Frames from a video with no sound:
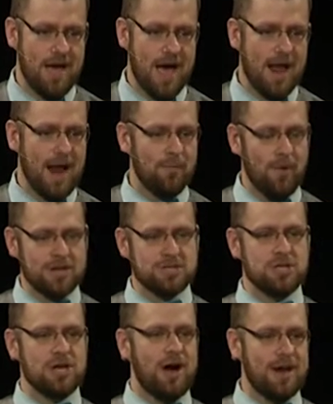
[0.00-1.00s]
And I watched
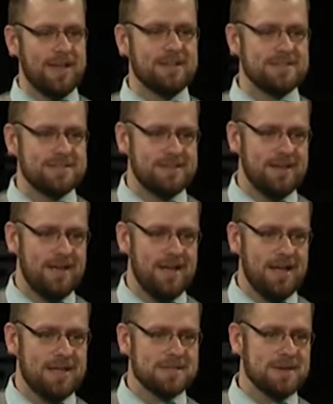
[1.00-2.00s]
the audience.
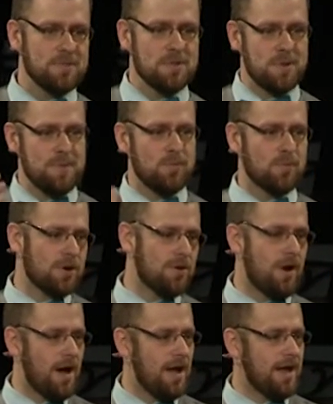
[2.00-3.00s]
Some of the people were
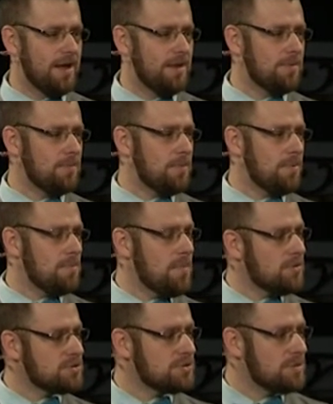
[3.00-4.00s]
crying, but
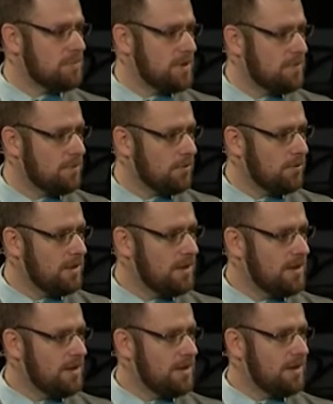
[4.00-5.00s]
most of the people
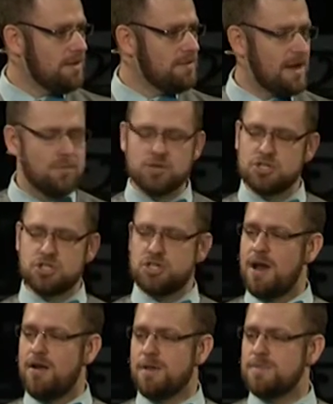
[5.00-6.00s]
they were just
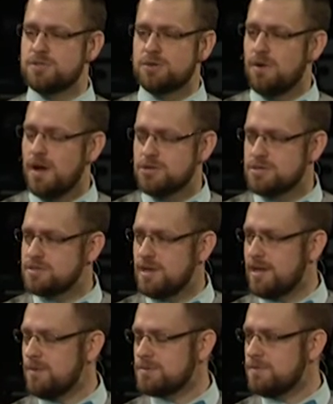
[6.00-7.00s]
staring at Mr. Rogers
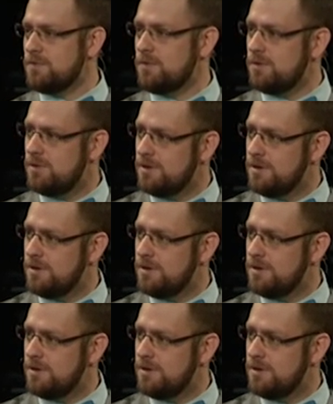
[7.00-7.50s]
like he was a fool.